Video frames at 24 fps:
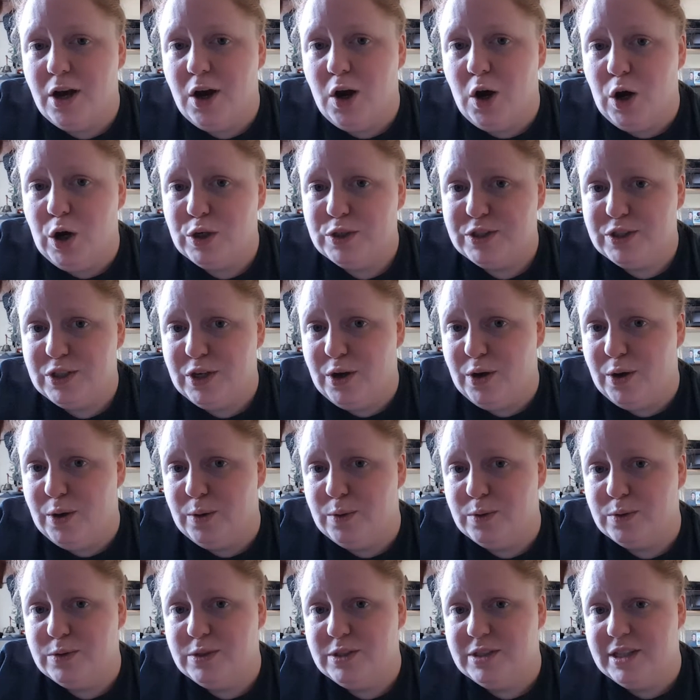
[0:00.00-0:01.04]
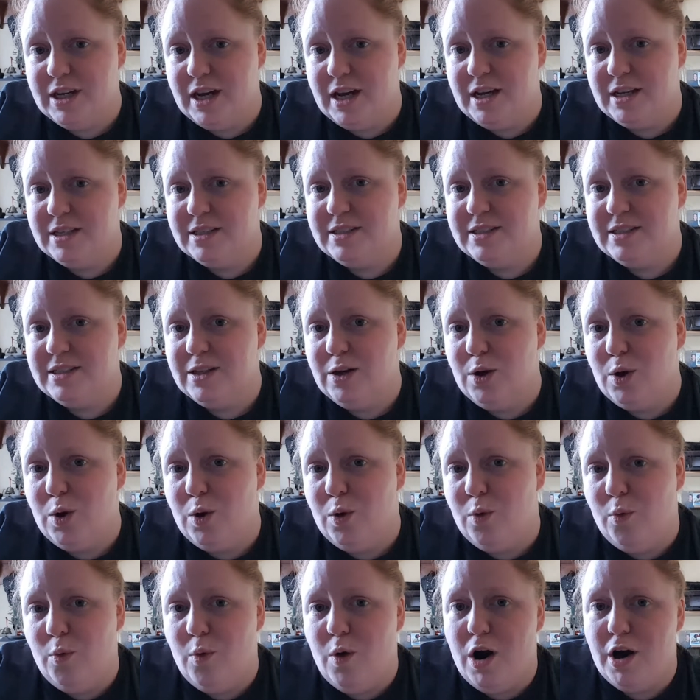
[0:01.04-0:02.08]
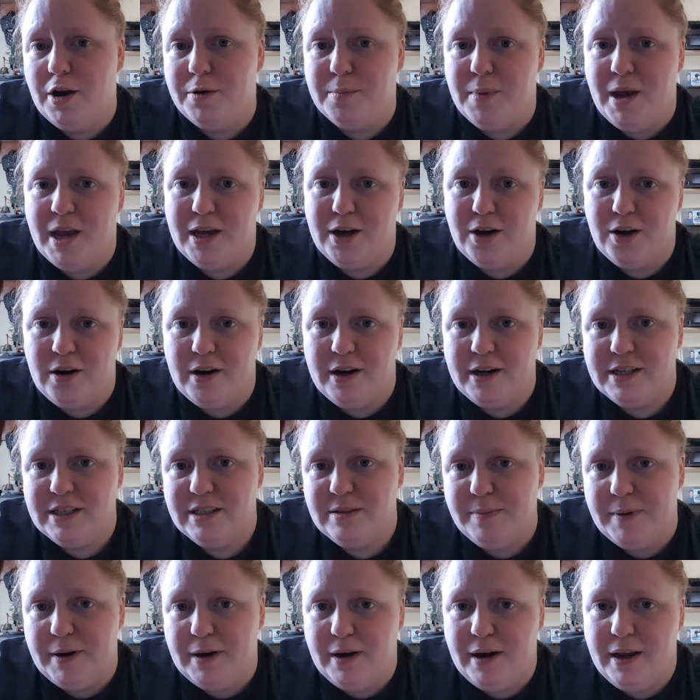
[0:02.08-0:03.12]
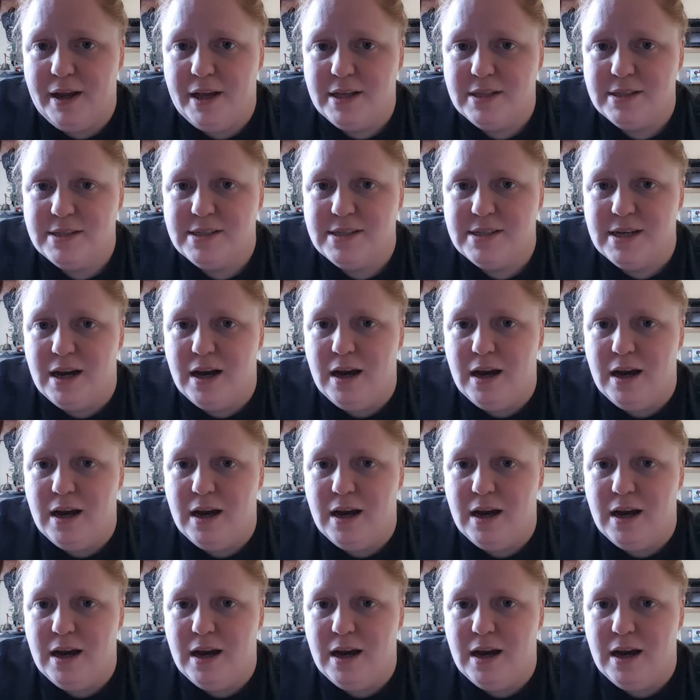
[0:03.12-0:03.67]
also does the whole wand maker experience.